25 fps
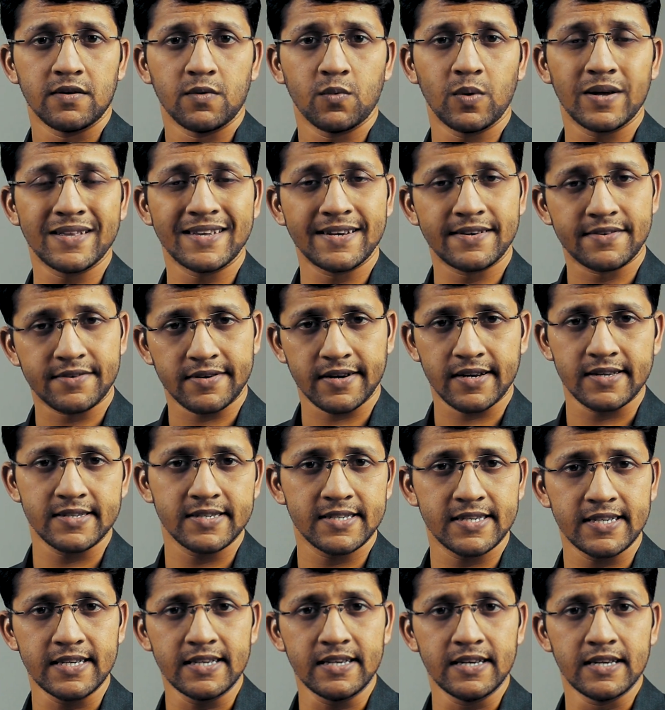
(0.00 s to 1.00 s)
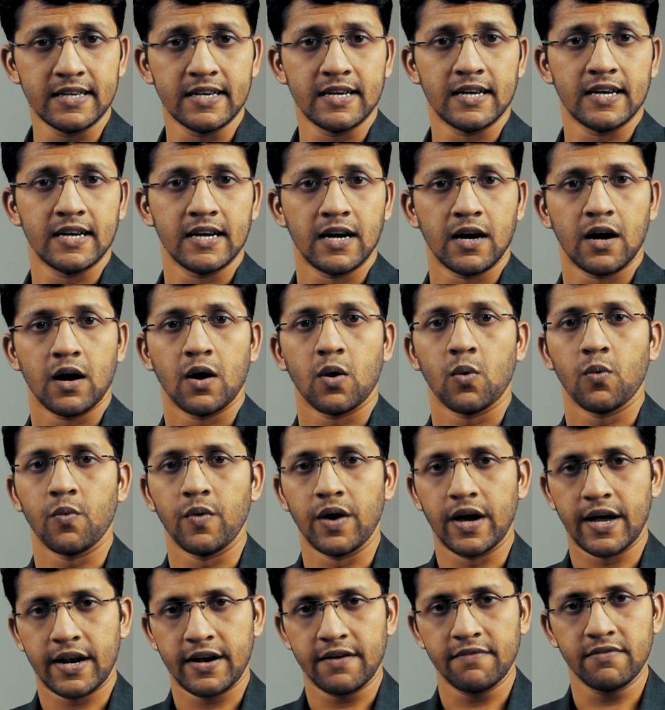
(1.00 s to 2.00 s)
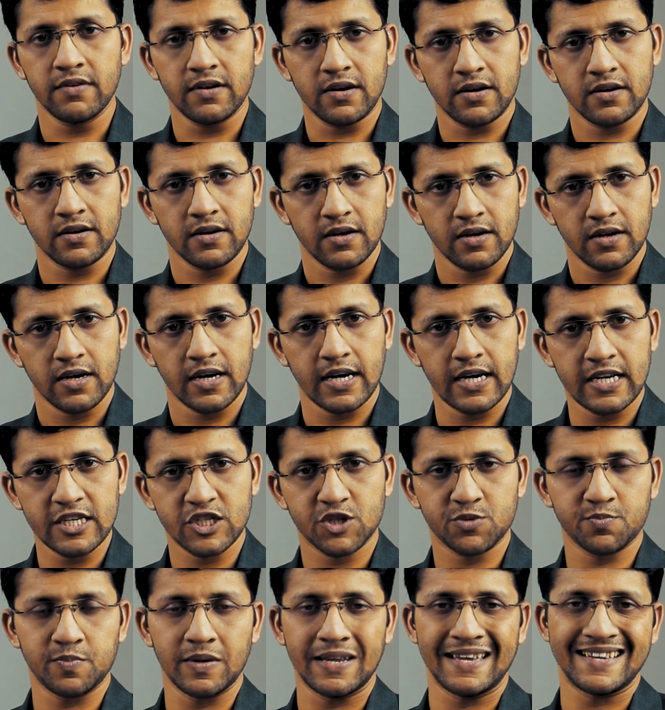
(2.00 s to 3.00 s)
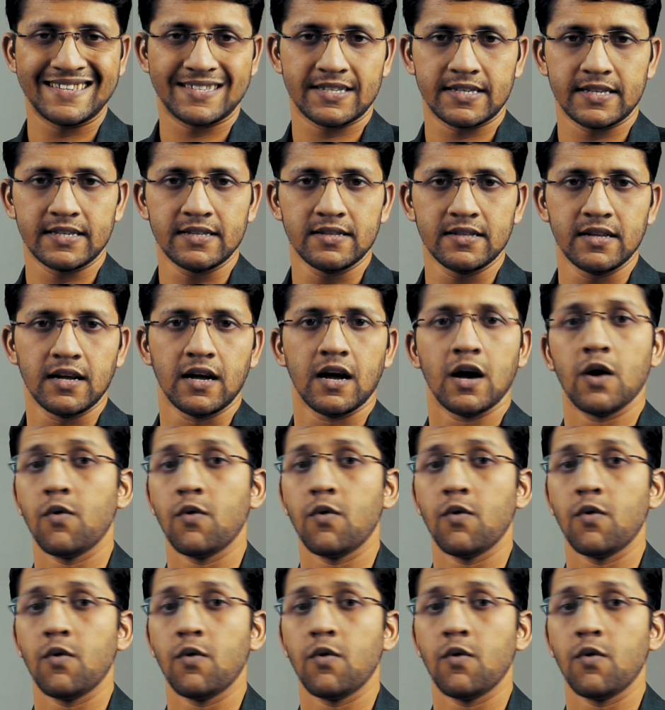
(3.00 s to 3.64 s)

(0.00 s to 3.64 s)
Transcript: when in transit, wherever it is placed in,